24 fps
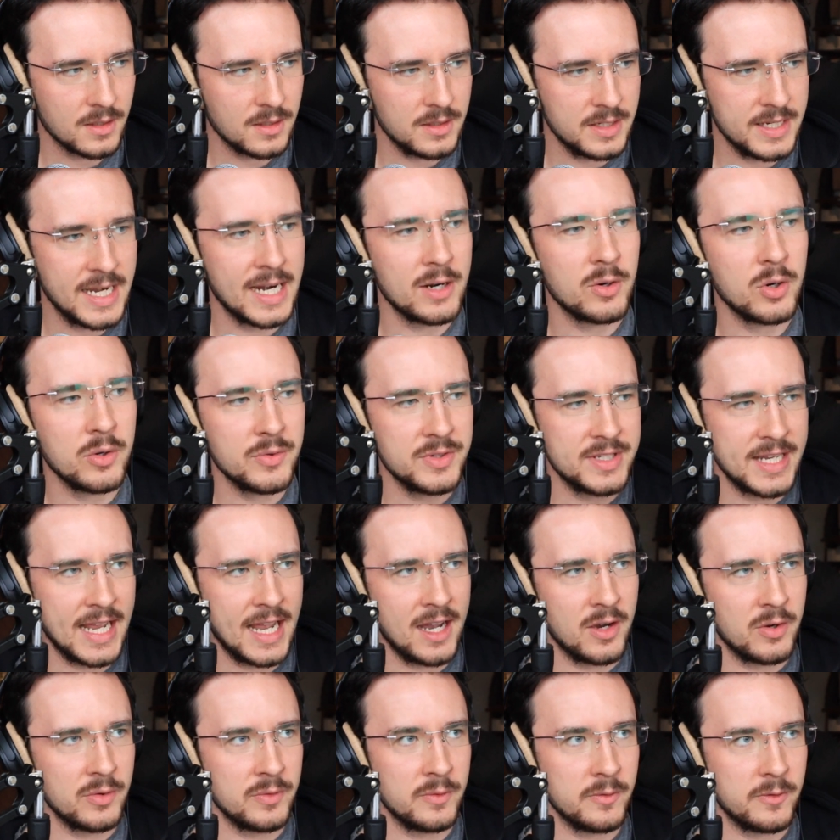narrowed
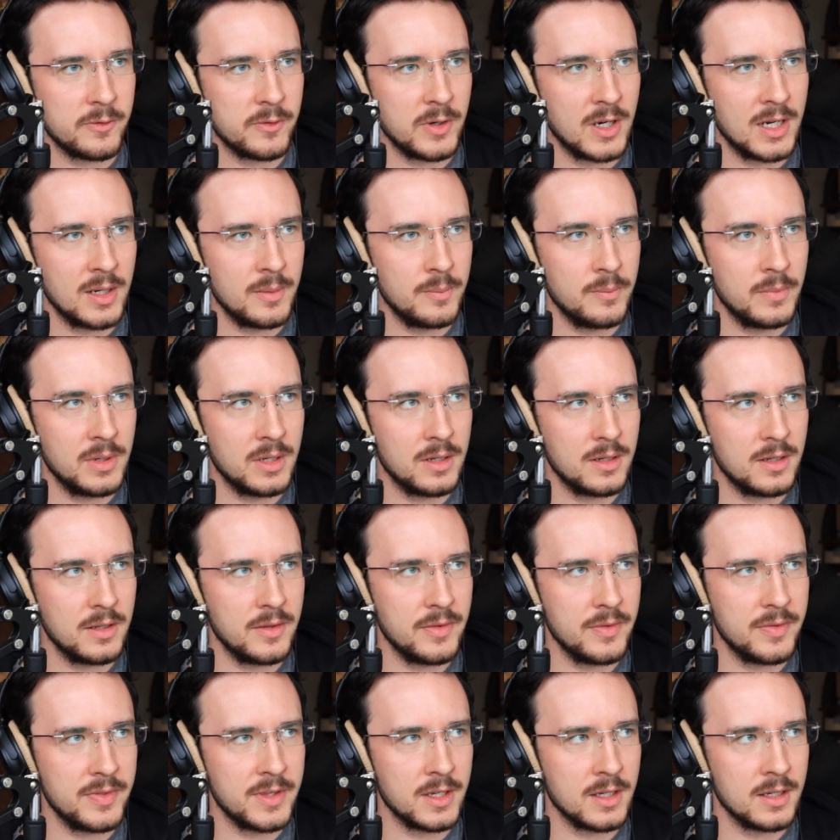down from
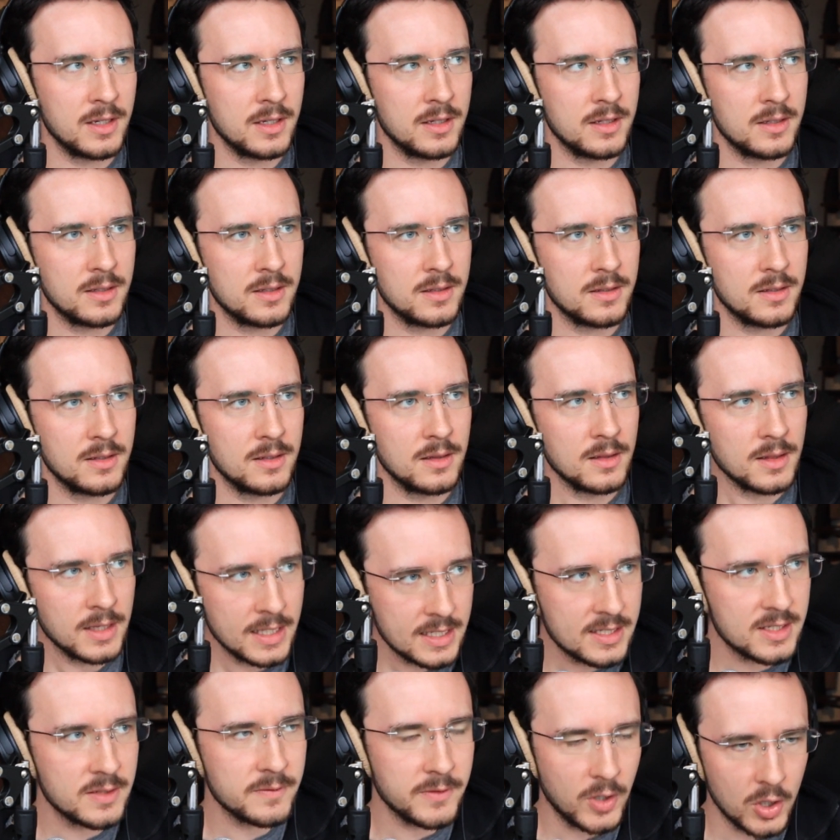the
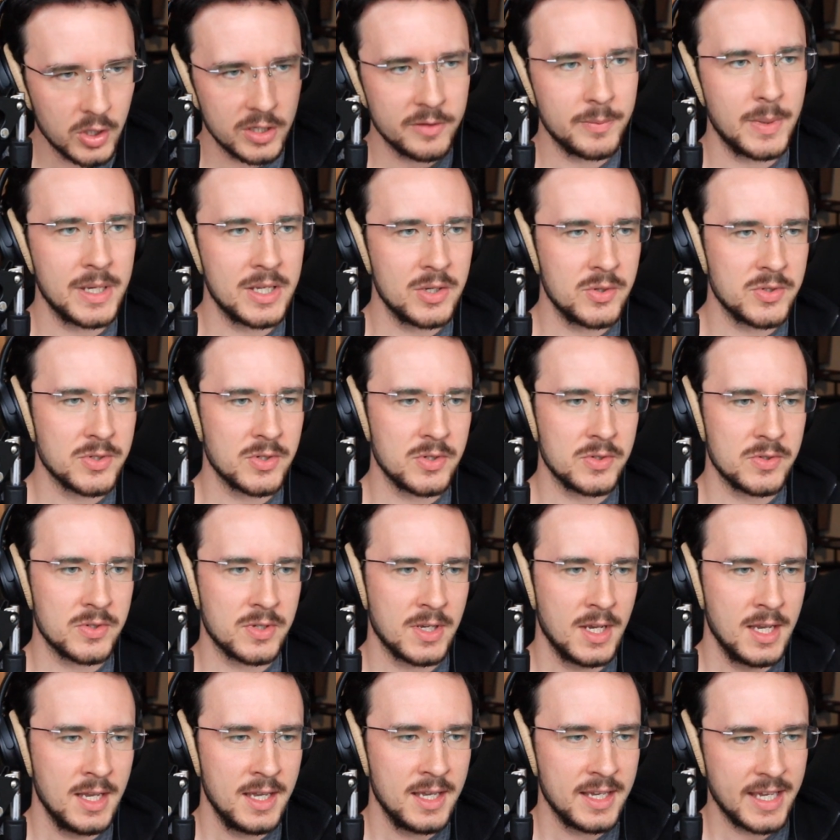list of all of my users,
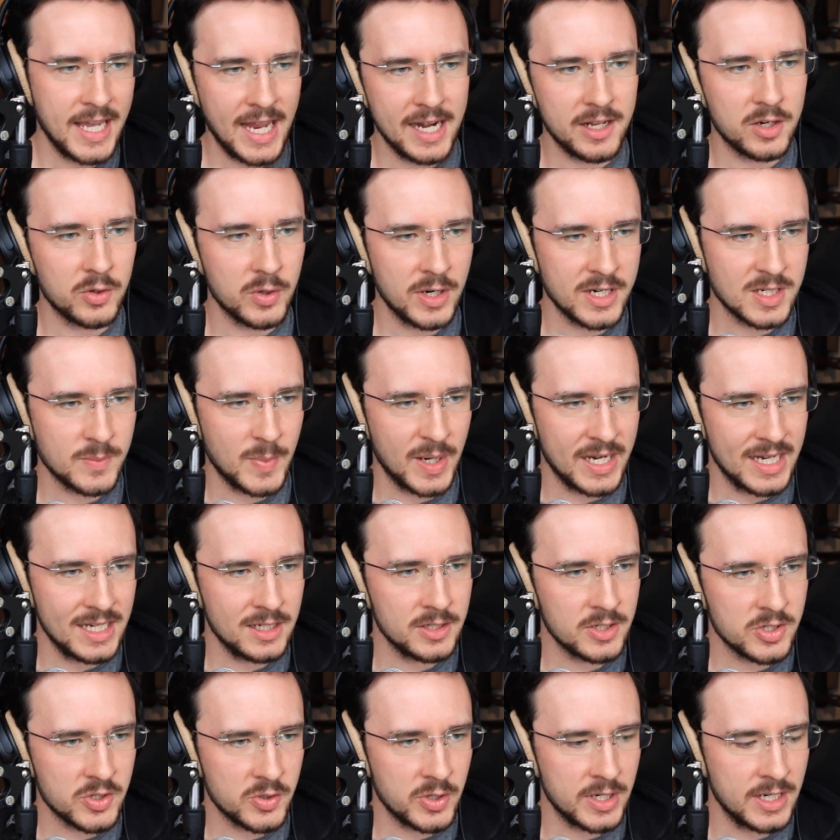categorized by
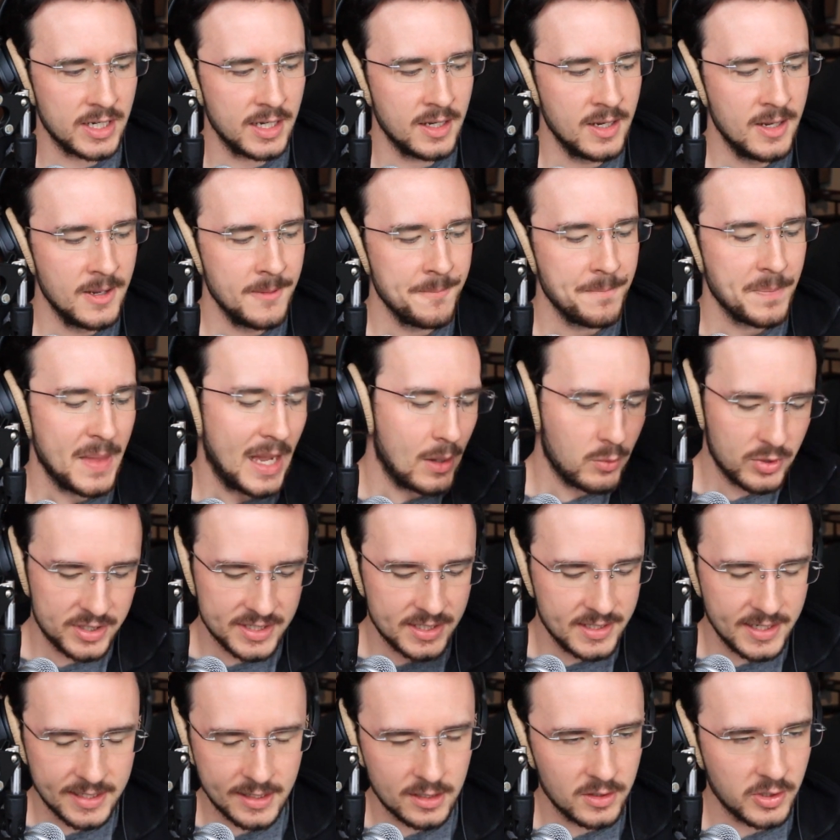industry. I wanted
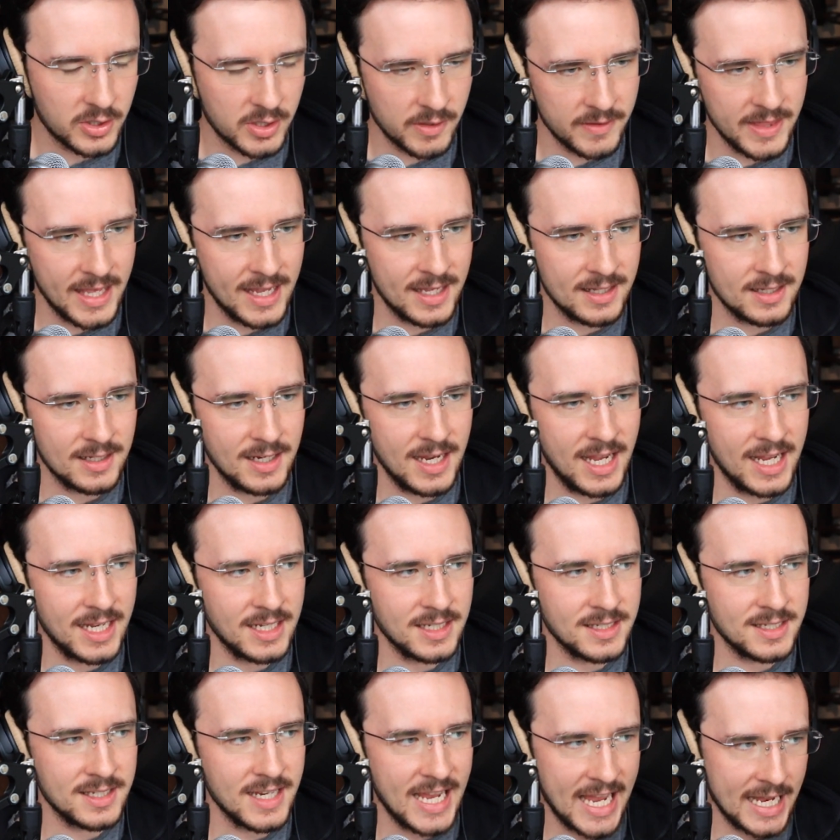to take a look at that
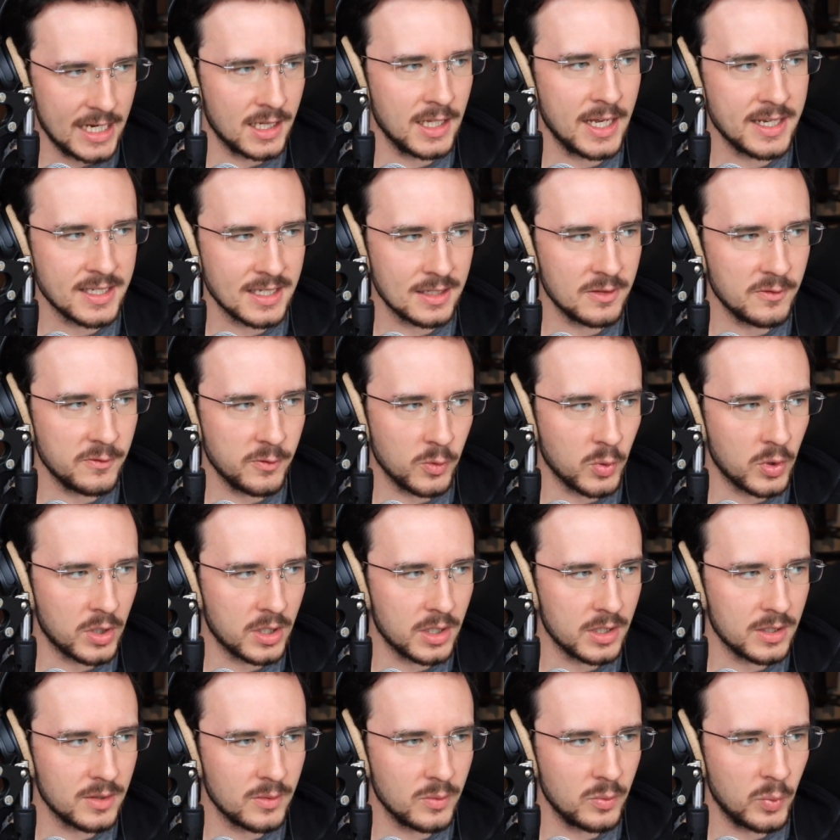and analyze it
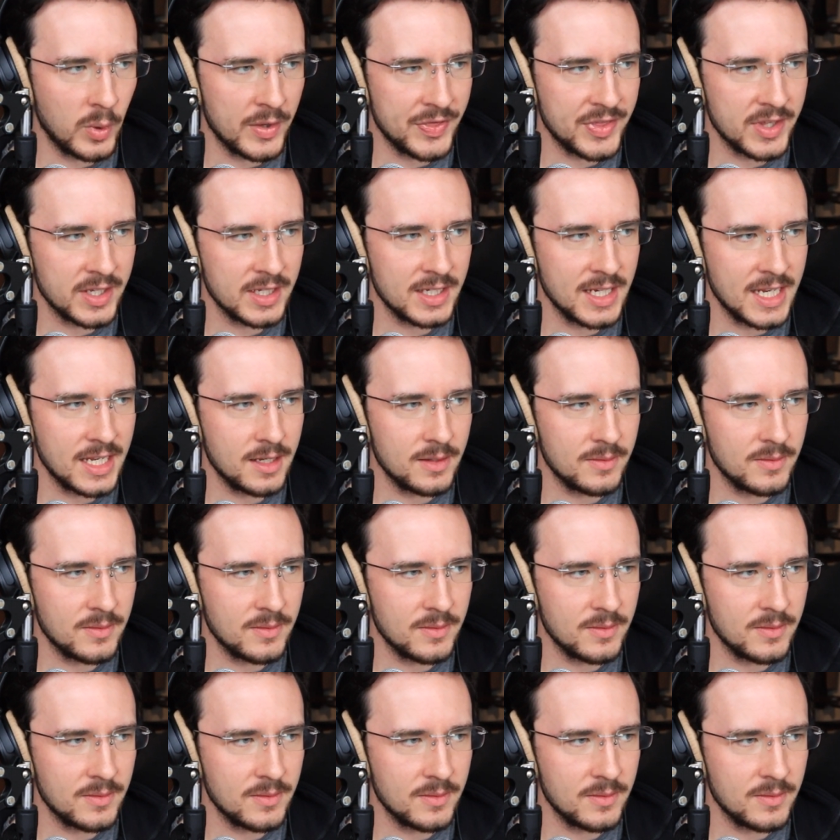for what the